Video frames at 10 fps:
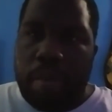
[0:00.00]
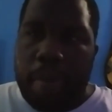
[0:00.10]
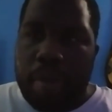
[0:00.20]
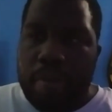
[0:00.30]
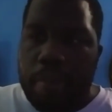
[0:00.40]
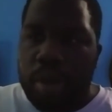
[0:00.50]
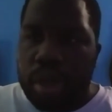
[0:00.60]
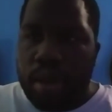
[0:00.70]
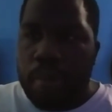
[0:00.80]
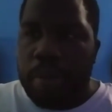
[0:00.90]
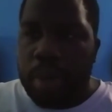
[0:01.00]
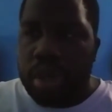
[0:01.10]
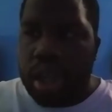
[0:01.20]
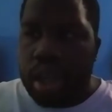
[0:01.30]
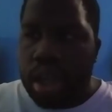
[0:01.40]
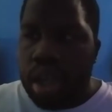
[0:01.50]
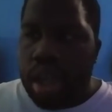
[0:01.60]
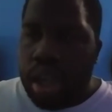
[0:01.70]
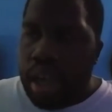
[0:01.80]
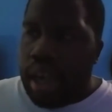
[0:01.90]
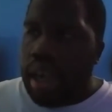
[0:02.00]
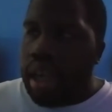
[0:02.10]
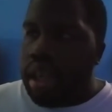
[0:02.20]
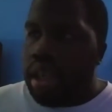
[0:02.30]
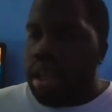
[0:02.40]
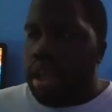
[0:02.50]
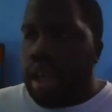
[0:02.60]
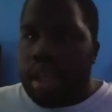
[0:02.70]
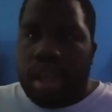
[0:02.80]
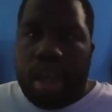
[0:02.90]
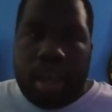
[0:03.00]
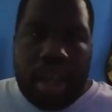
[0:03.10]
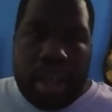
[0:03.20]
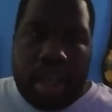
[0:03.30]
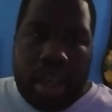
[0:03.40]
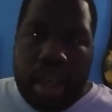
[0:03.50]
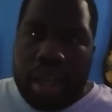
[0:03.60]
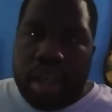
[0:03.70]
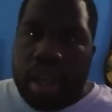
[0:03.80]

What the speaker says: to be on my birthday. And I gotta